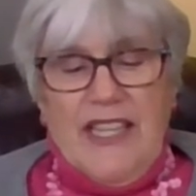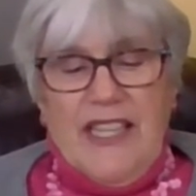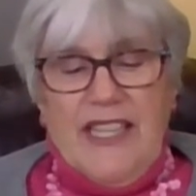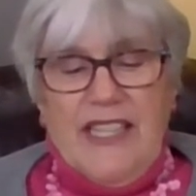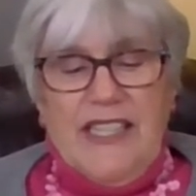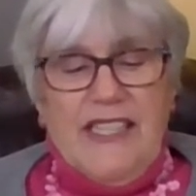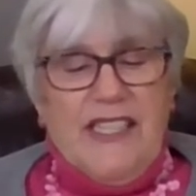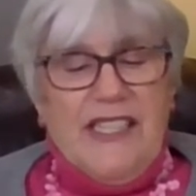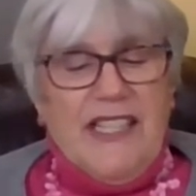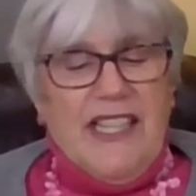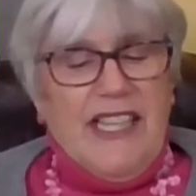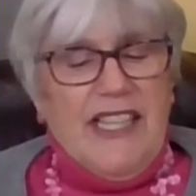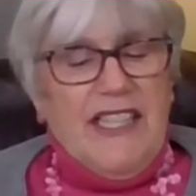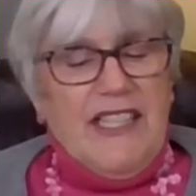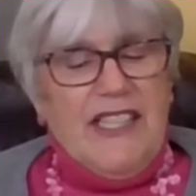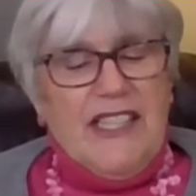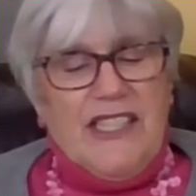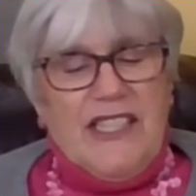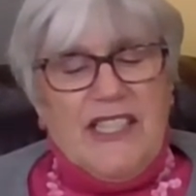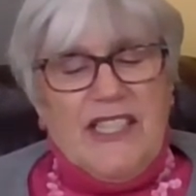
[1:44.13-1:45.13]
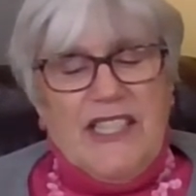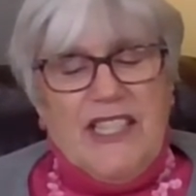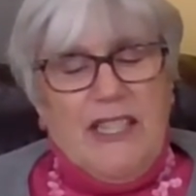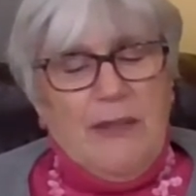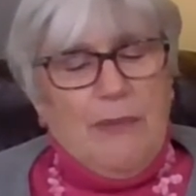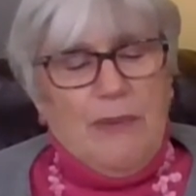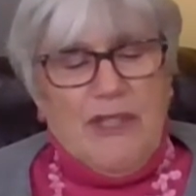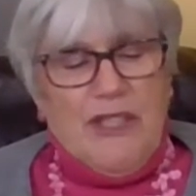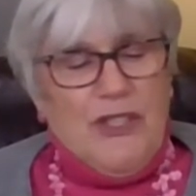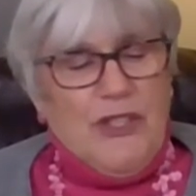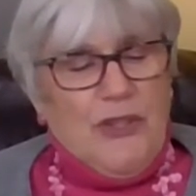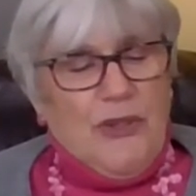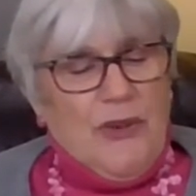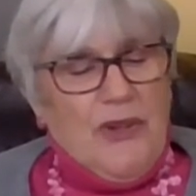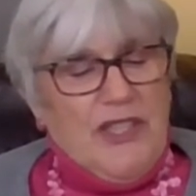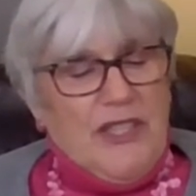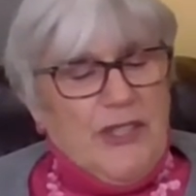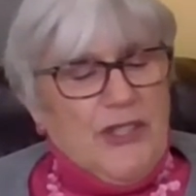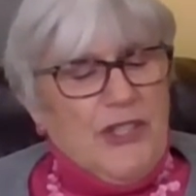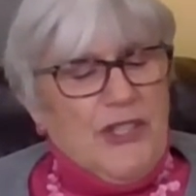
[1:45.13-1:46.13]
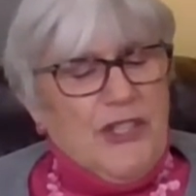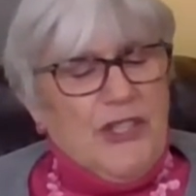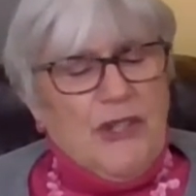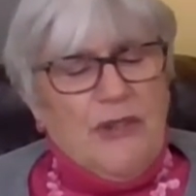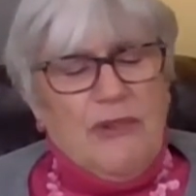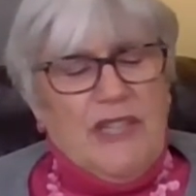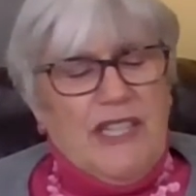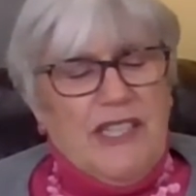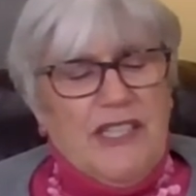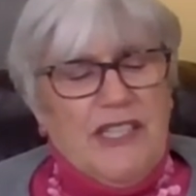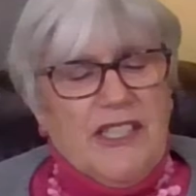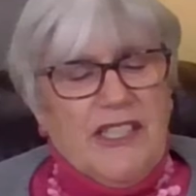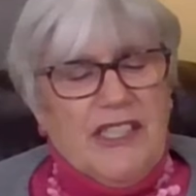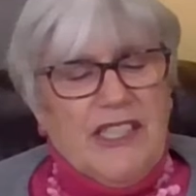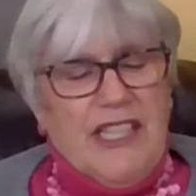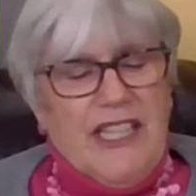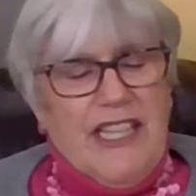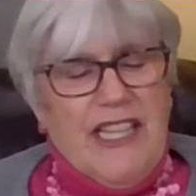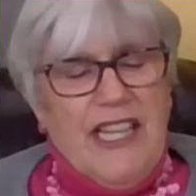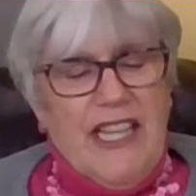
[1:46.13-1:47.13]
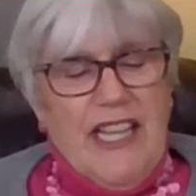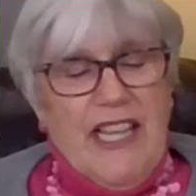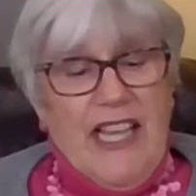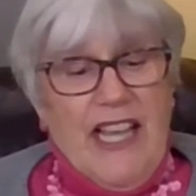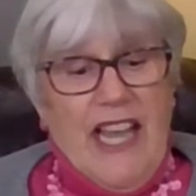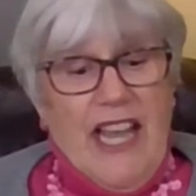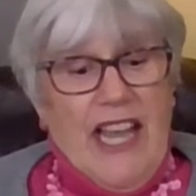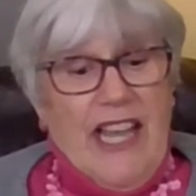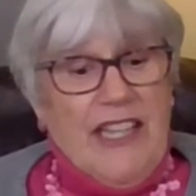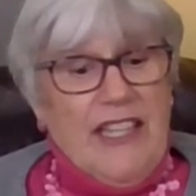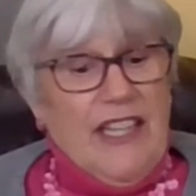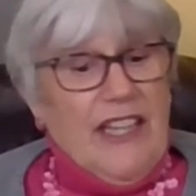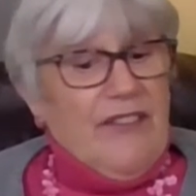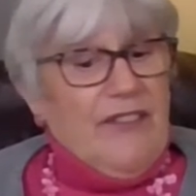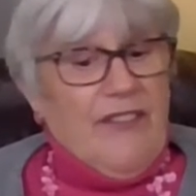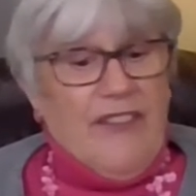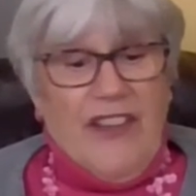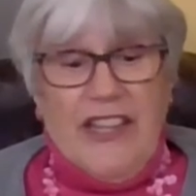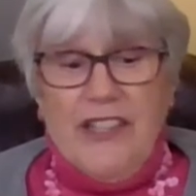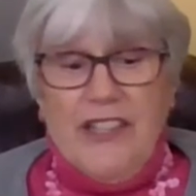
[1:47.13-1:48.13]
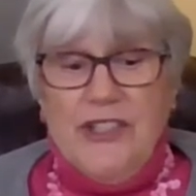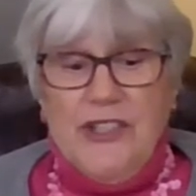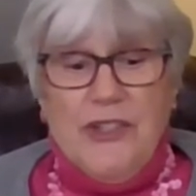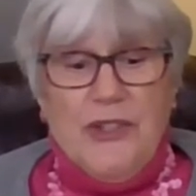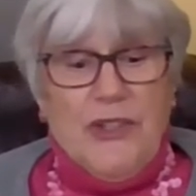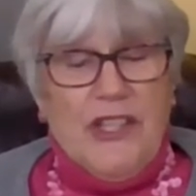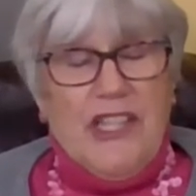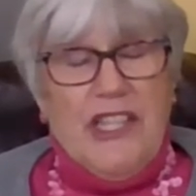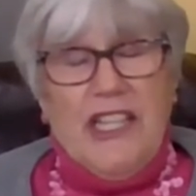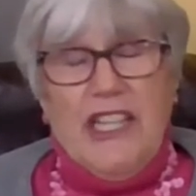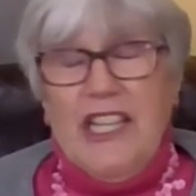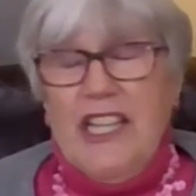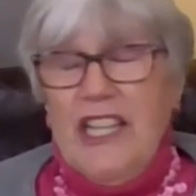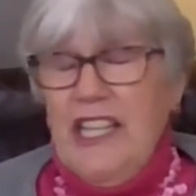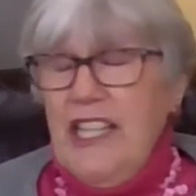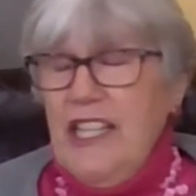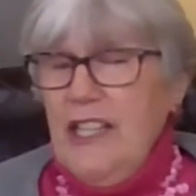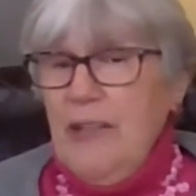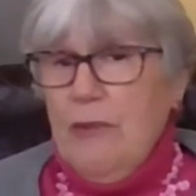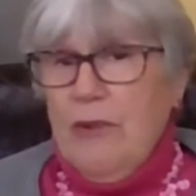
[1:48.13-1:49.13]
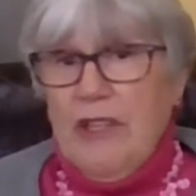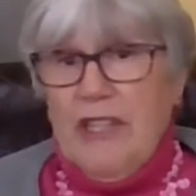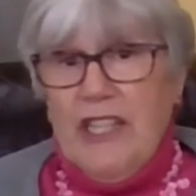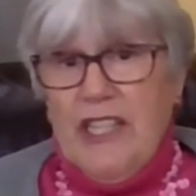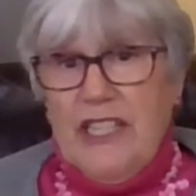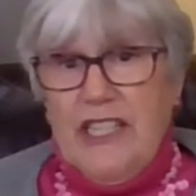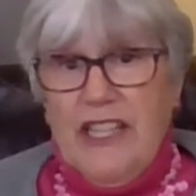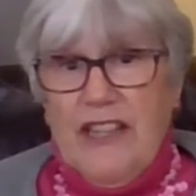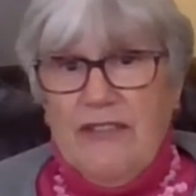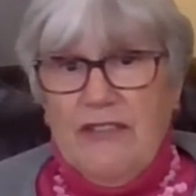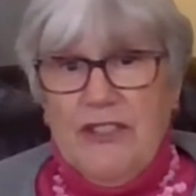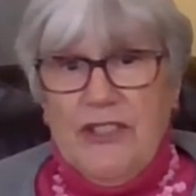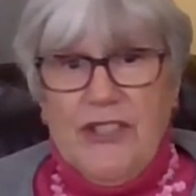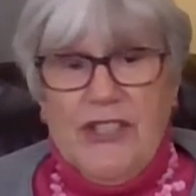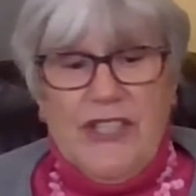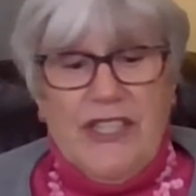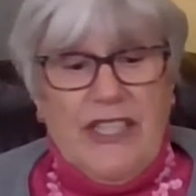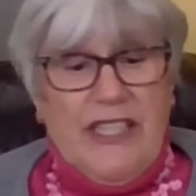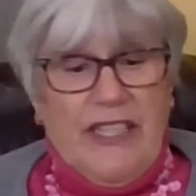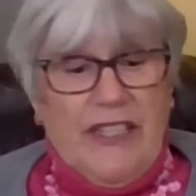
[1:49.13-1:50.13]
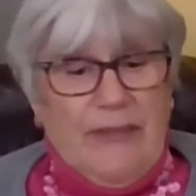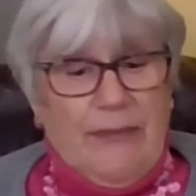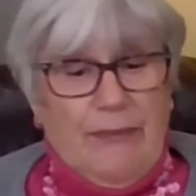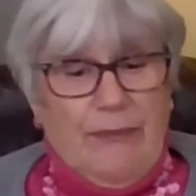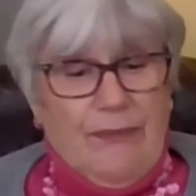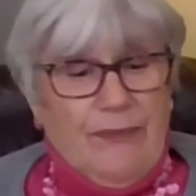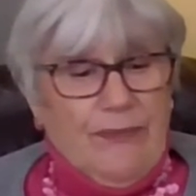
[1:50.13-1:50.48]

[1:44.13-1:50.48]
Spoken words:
He skied the steepest trails so easily and yet faster than anyone I'd ever seen.